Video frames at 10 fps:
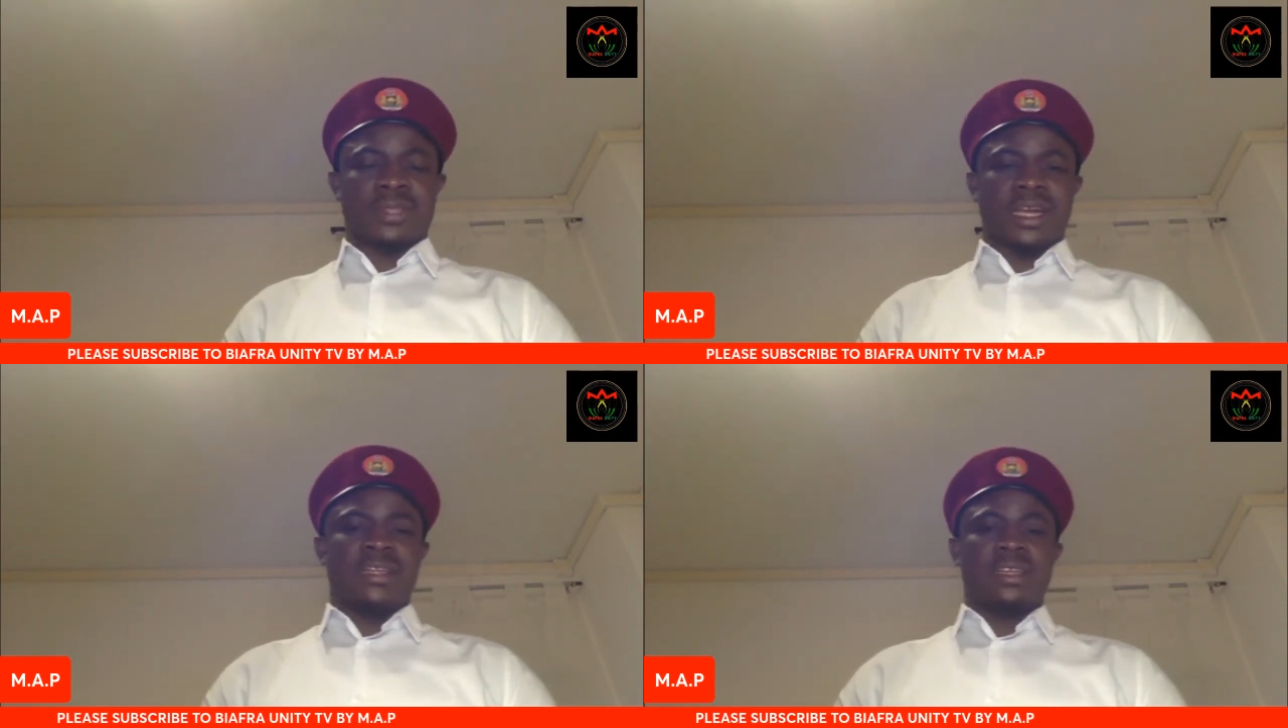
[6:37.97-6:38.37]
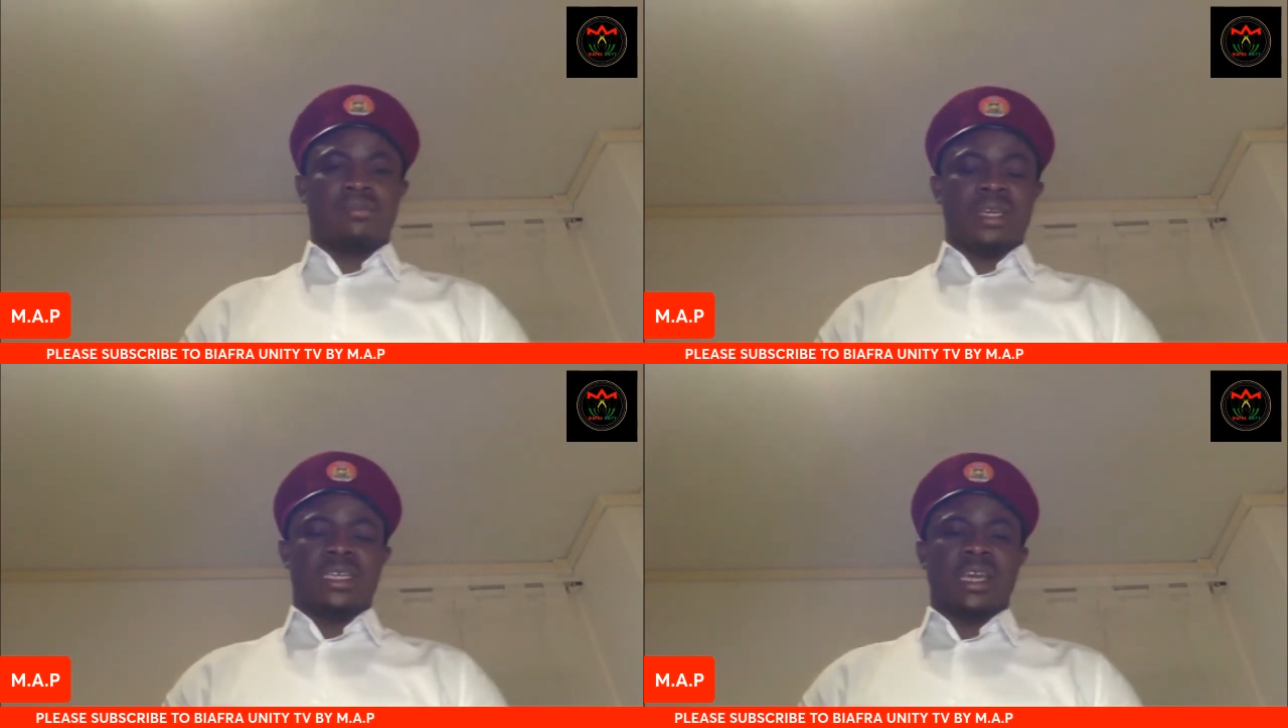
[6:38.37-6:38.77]
and they
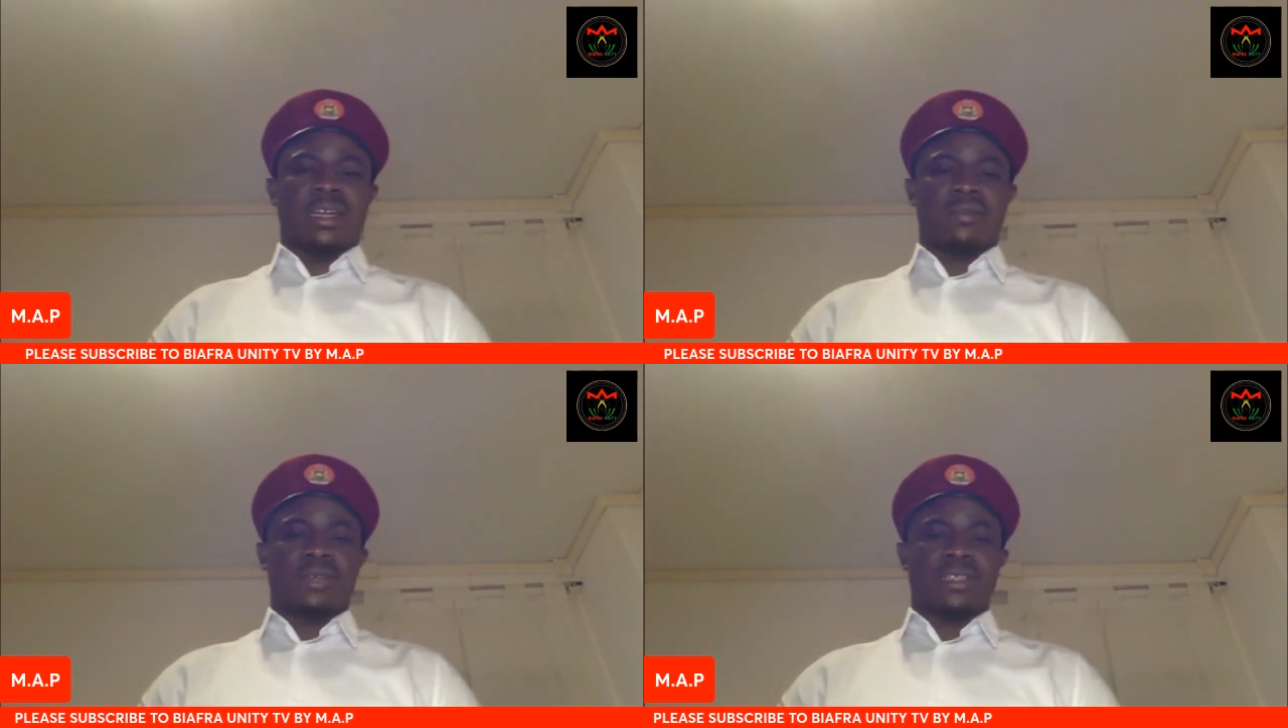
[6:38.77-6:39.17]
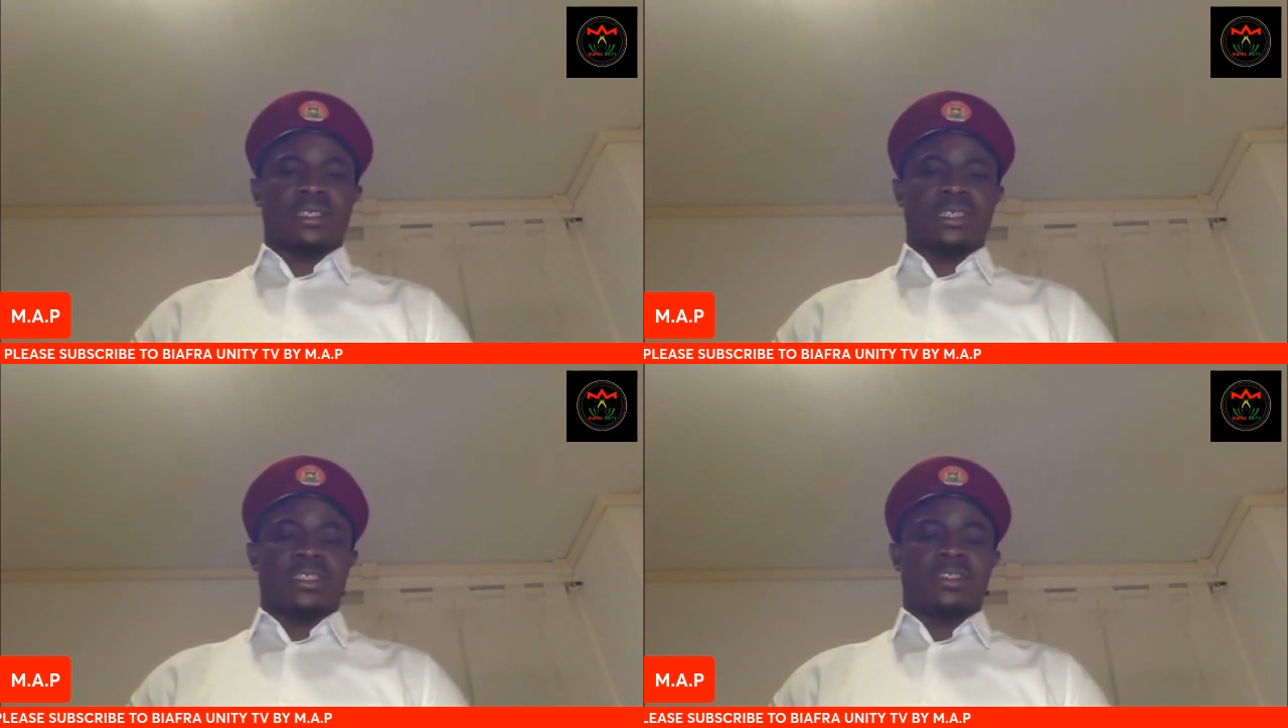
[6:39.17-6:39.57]
make Anambra
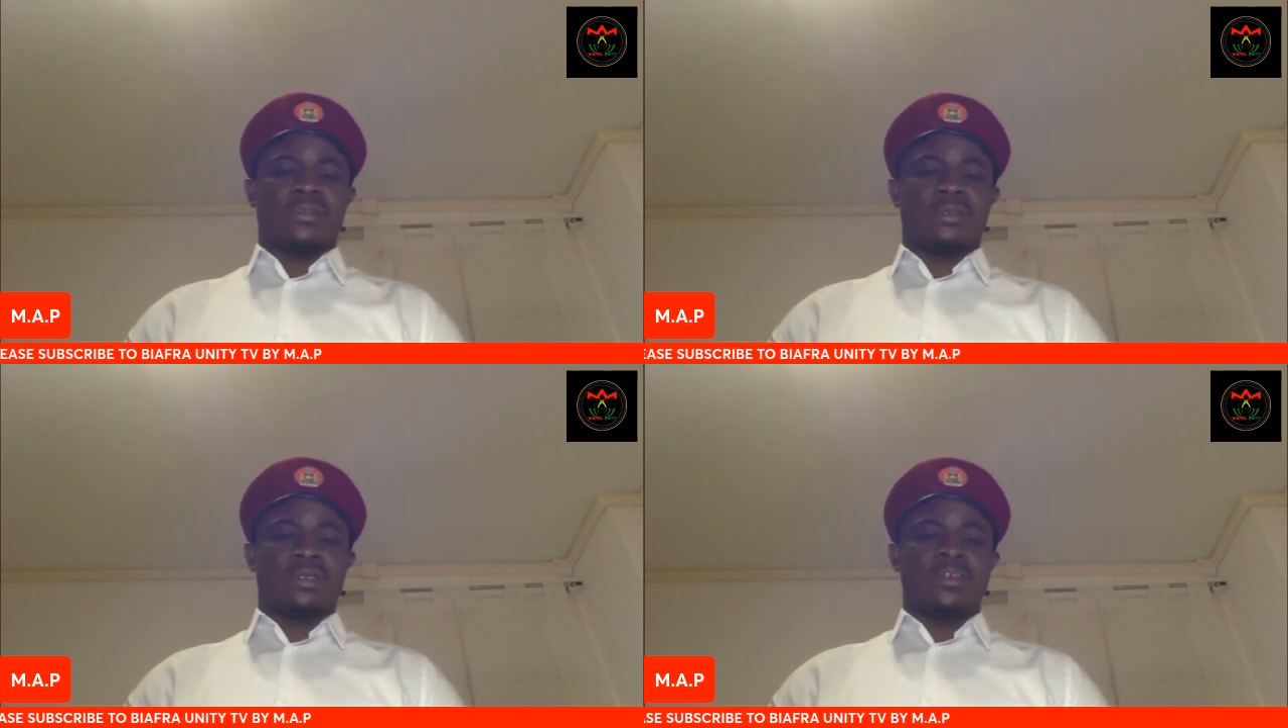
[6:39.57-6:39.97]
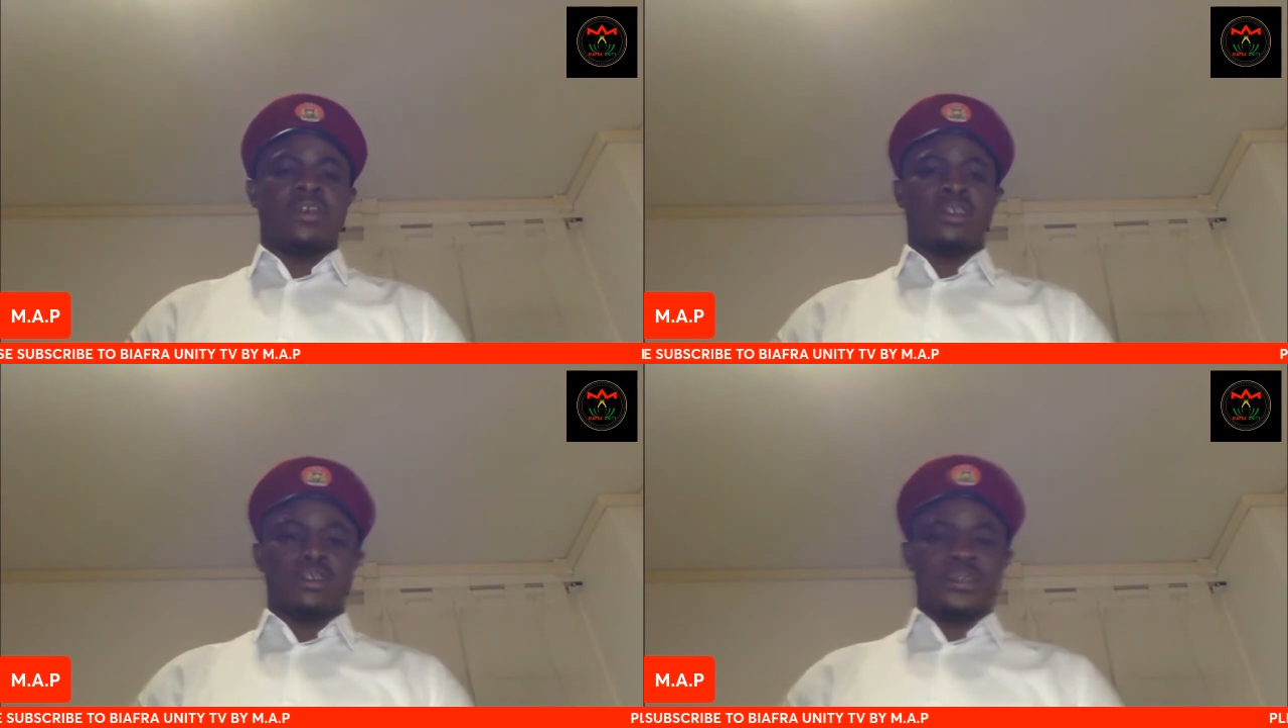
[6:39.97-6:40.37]
State
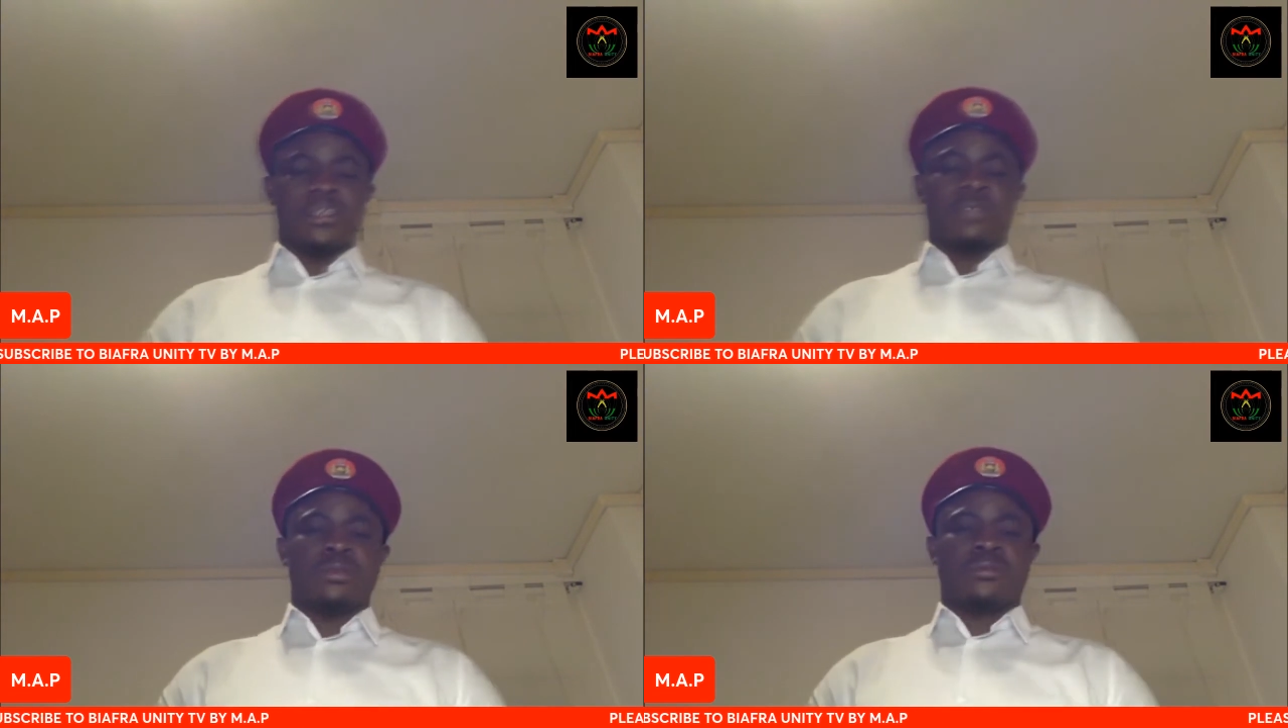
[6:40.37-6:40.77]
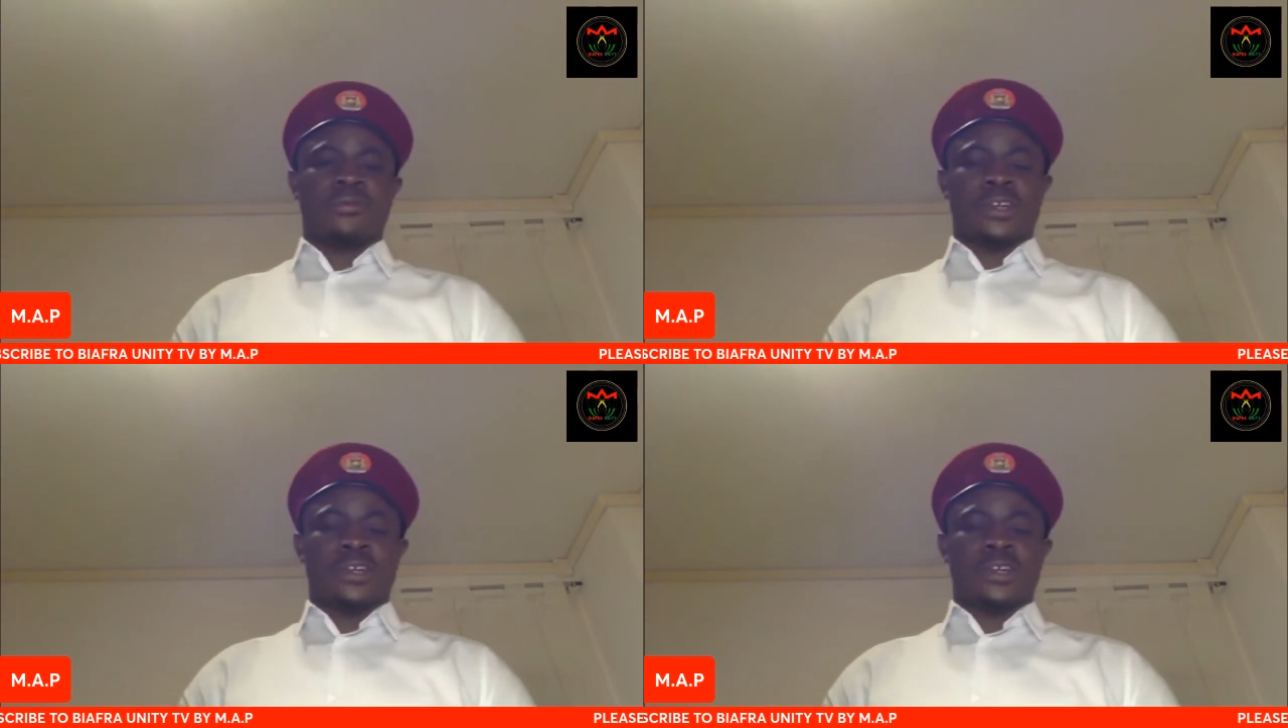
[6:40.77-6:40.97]
ungovernable